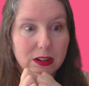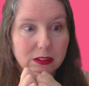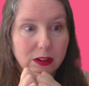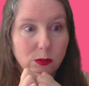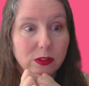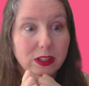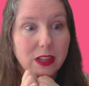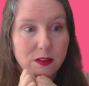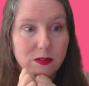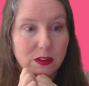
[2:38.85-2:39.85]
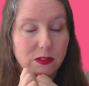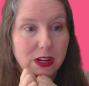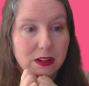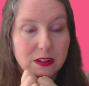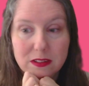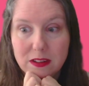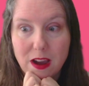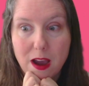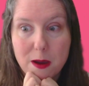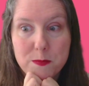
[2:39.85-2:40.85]
And like really life giving.
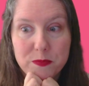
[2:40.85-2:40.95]
Yeah.